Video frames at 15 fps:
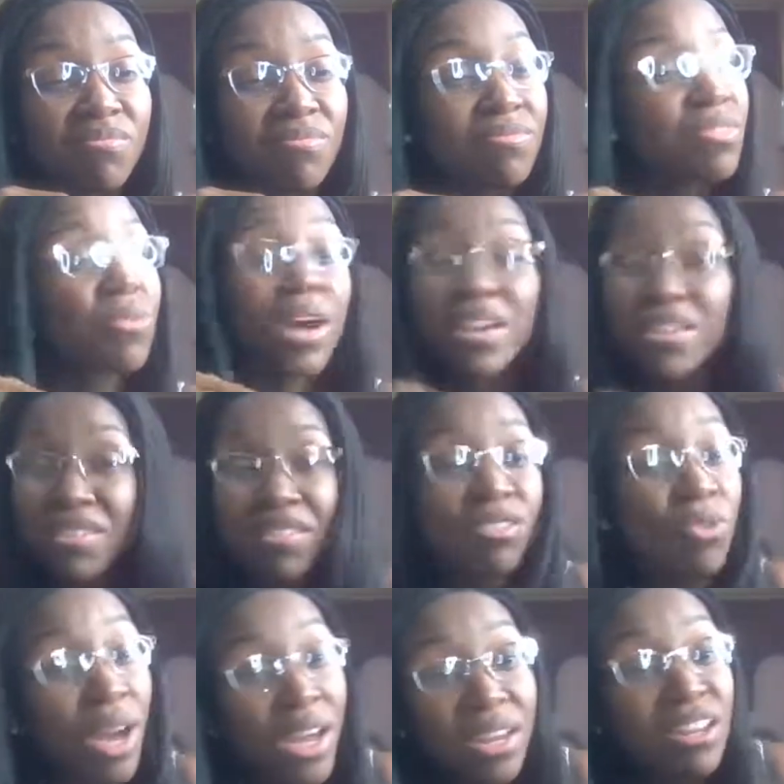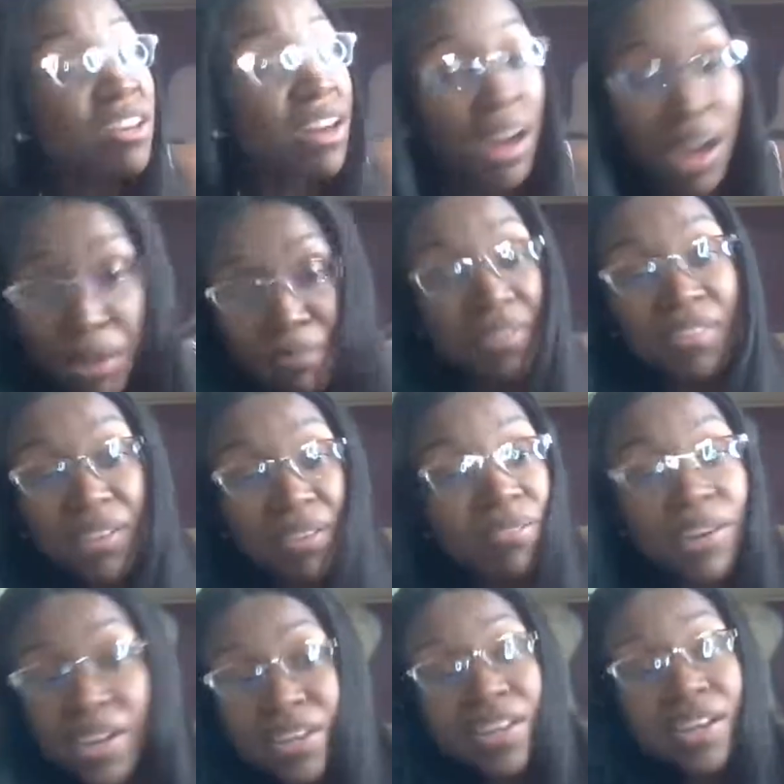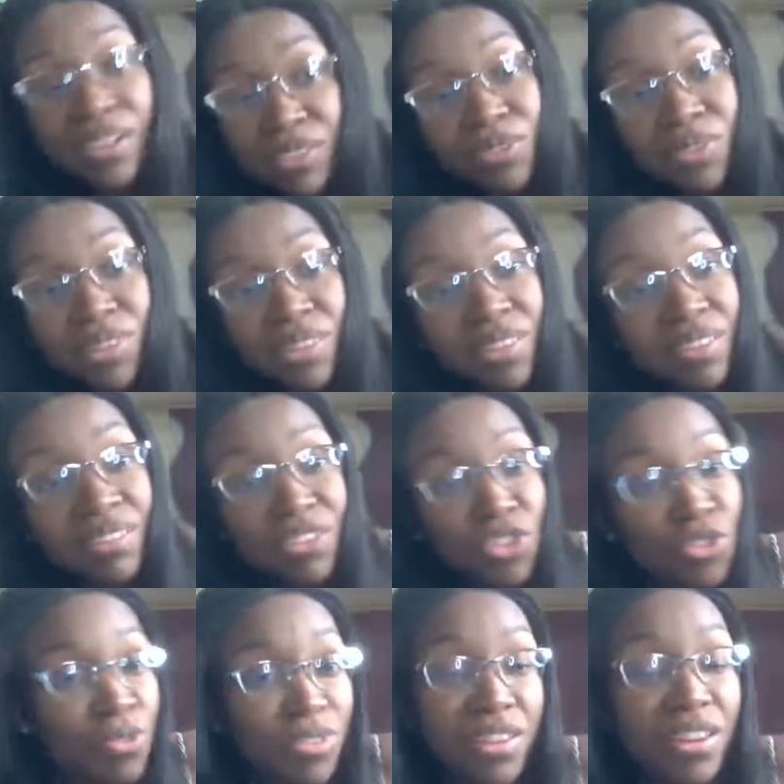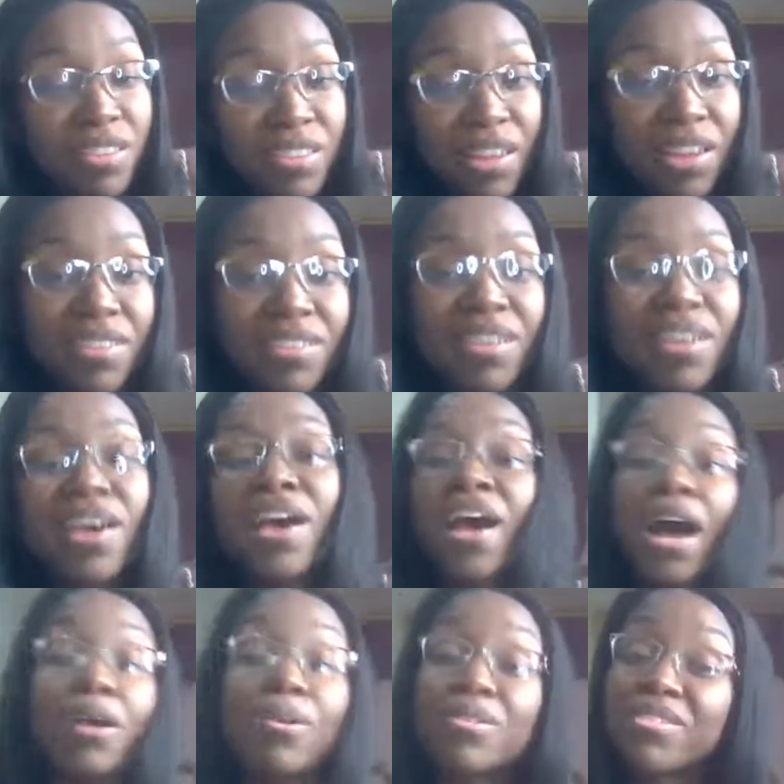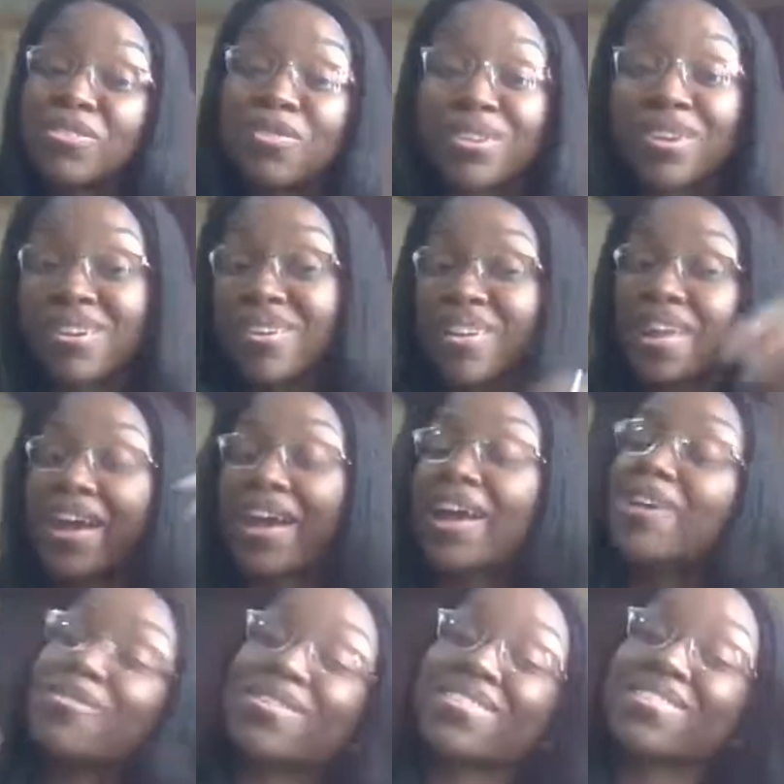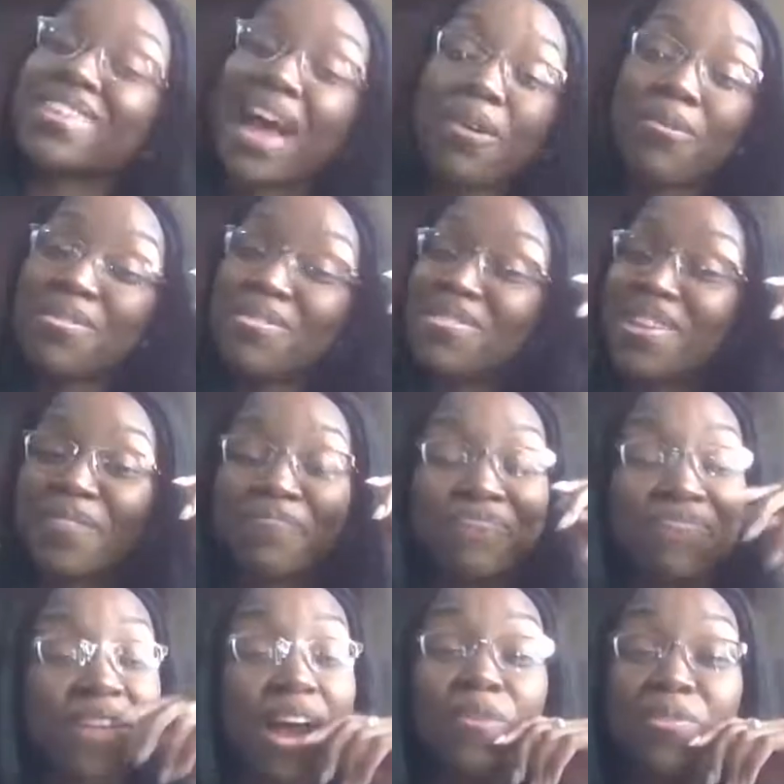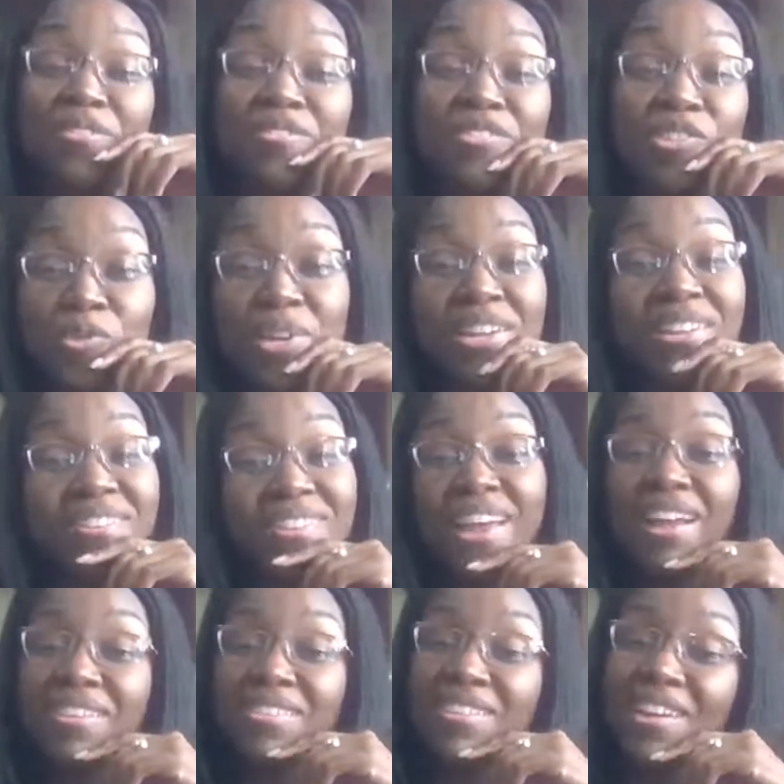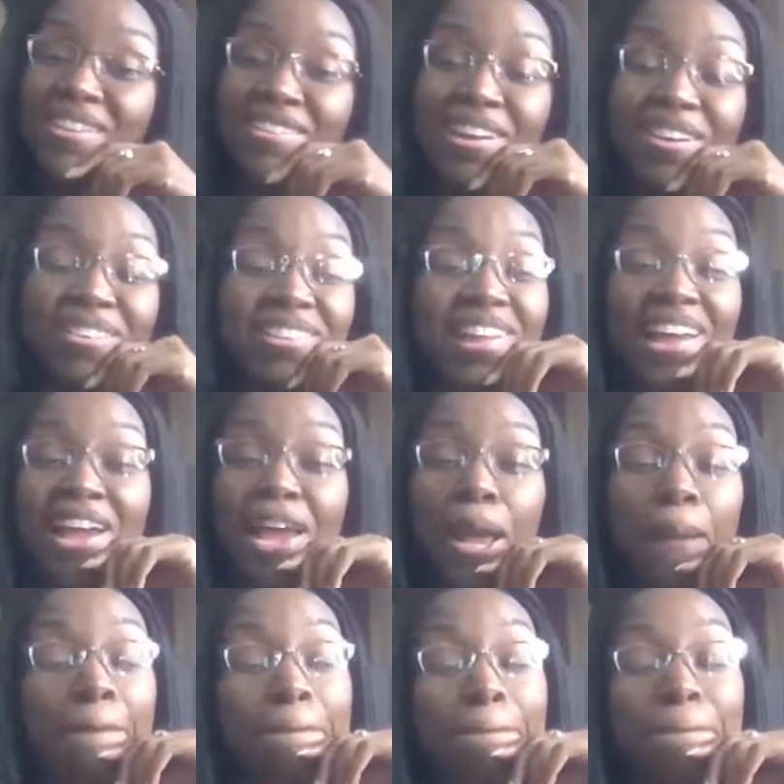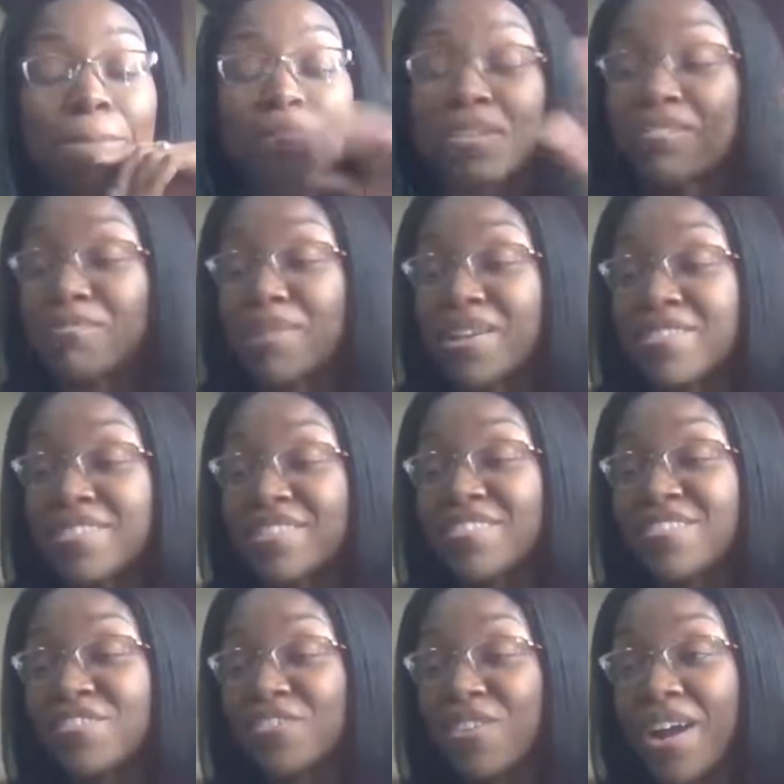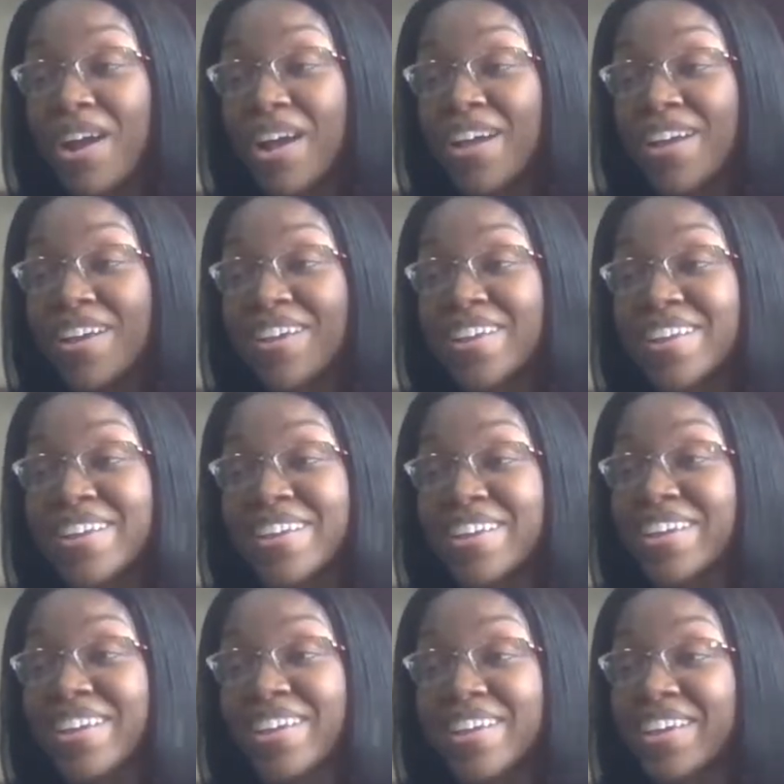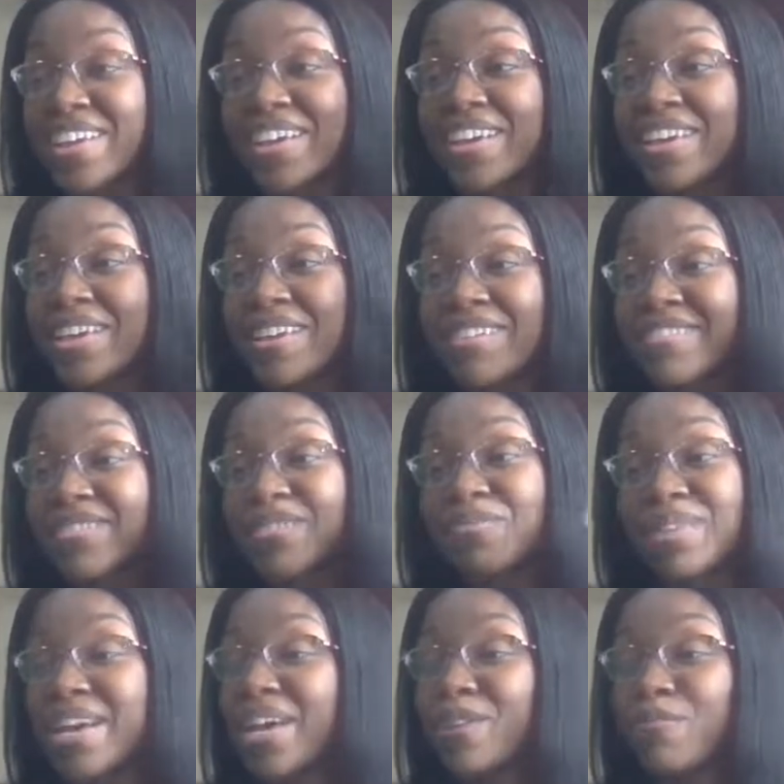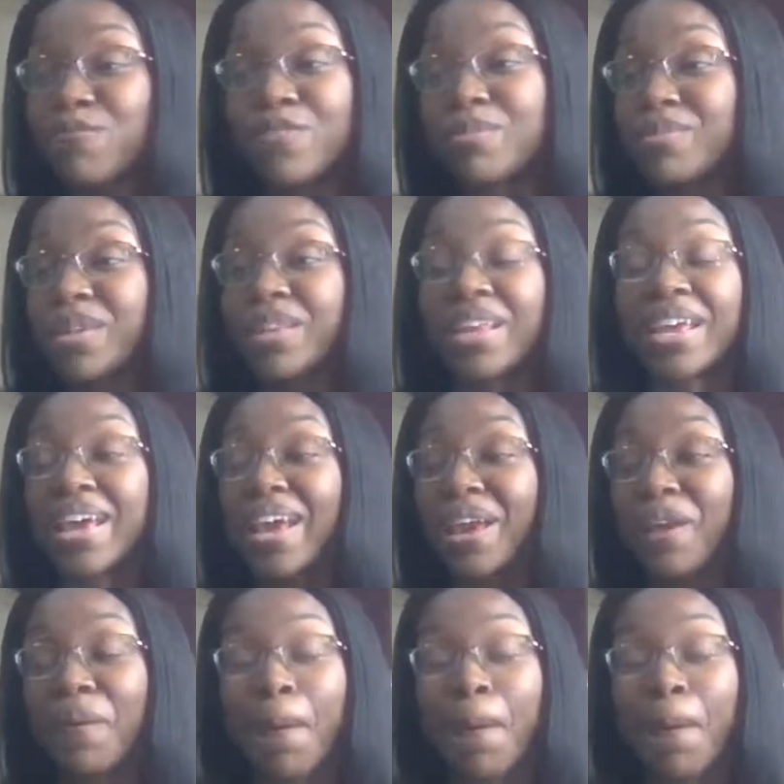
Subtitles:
Do I look competent right now doing this, choosing this answer? I was doing all that. I was too into that test. I was like, this is my sixth try. Is something got to flip today?